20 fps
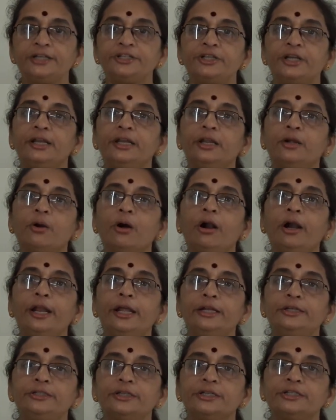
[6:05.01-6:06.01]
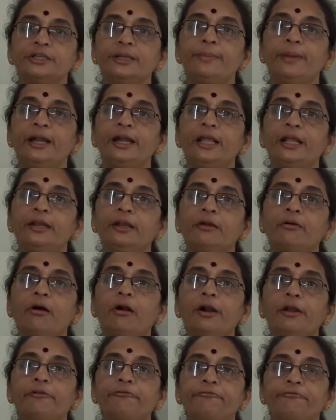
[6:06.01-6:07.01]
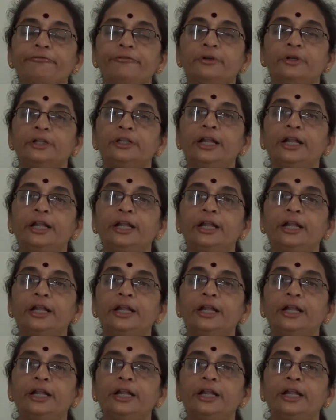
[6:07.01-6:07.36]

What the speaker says: she made a record of